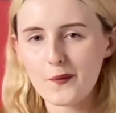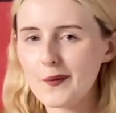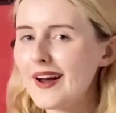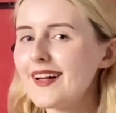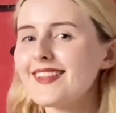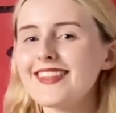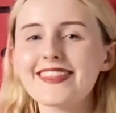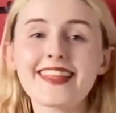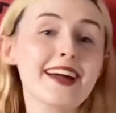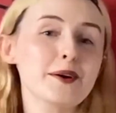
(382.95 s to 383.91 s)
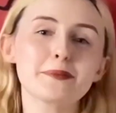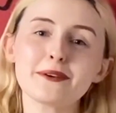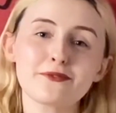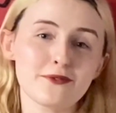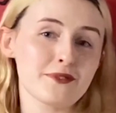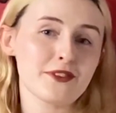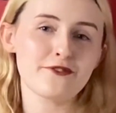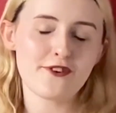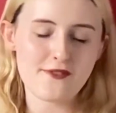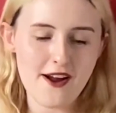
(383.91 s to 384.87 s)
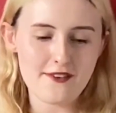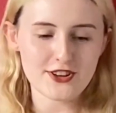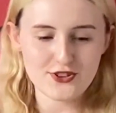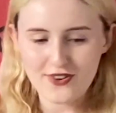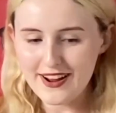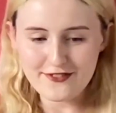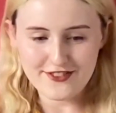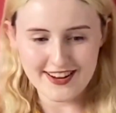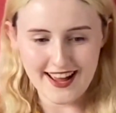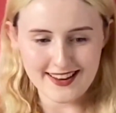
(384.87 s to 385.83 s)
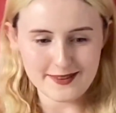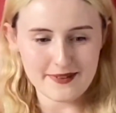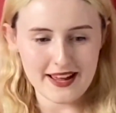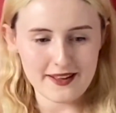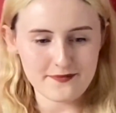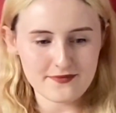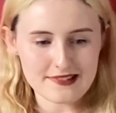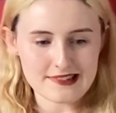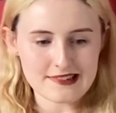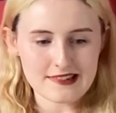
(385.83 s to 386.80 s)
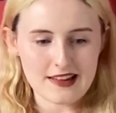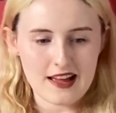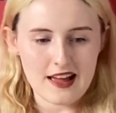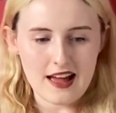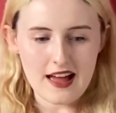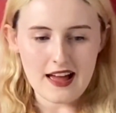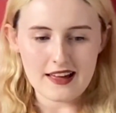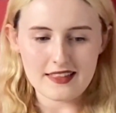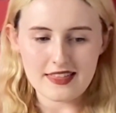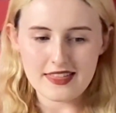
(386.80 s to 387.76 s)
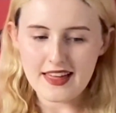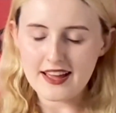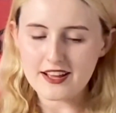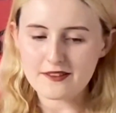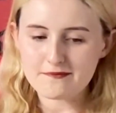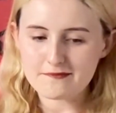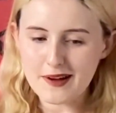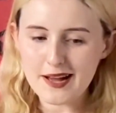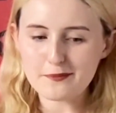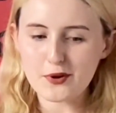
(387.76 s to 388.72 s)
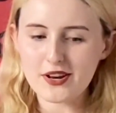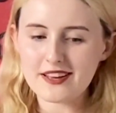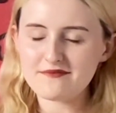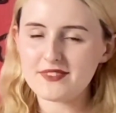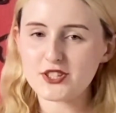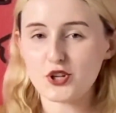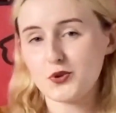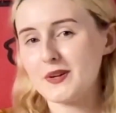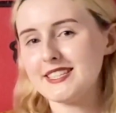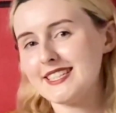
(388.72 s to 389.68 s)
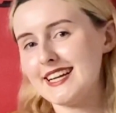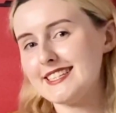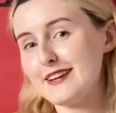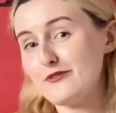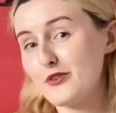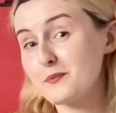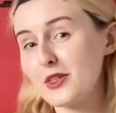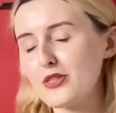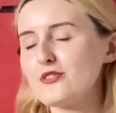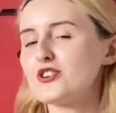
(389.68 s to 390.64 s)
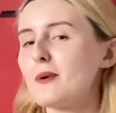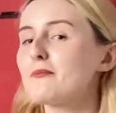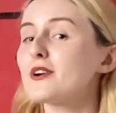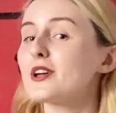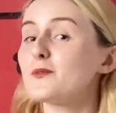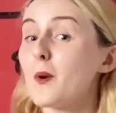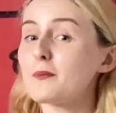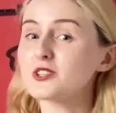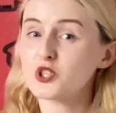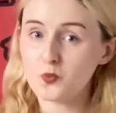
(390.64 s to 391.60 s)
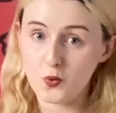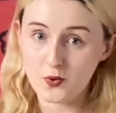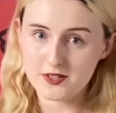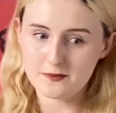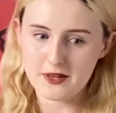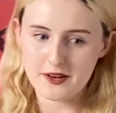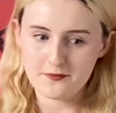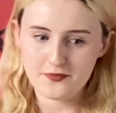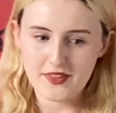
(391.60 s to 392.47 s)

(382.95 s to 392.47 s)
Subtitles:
well, it'll be from the Ferrari driver academy. I think my money is on 2019 Formula 3 champion Robert Shwartzman.